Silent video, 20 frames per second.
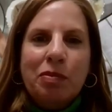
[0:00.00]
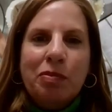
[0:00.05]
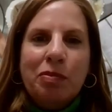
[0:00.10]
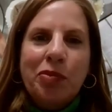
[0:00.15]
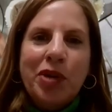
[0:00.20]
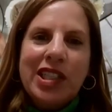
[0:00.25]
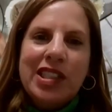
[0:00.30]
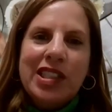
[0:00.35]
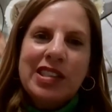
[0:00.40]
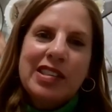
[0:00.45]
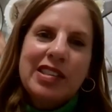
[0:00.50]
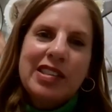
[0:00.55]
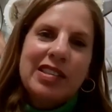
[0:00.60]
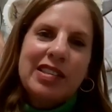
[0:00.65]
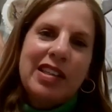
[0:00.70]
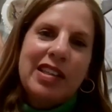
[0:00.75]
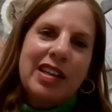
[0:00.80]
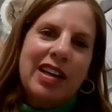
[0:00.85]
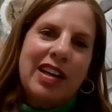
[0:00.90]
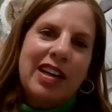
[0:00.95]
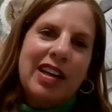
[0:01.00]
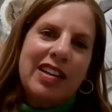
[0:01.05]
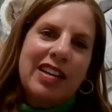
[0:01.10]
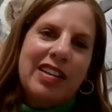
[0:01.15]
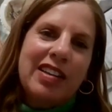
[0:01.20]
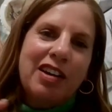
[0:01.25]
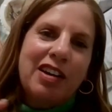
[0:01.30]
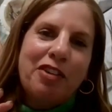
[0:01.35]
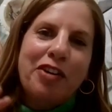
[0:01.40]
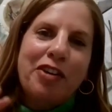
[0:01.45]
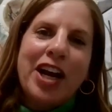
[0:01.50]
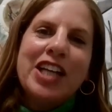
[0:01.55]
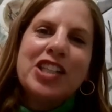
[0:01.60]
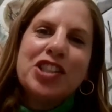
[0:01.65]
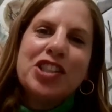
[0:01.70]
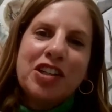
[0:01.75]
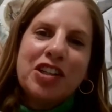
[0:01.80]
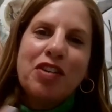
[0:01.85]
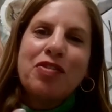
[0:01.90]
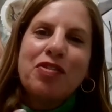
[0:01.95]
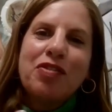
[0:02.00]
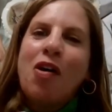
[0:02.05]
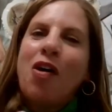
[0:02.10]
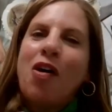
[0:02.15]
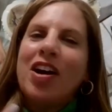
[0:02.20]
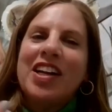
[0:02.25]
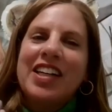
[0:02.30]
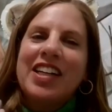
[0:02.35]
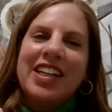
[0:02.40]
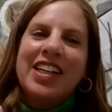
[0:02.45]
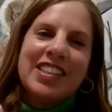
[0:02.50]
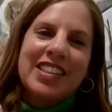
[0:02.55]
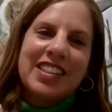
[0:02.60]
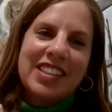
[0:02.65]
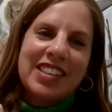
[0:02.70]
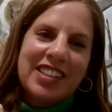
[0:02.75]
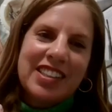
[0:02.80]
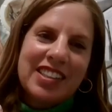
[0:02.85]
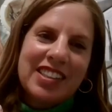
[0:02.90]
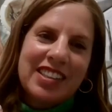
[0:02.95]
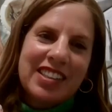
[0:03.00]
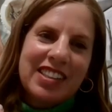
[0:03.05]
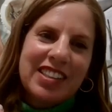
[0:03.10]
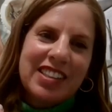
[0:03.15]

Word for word: means uh, the creation of a holiness.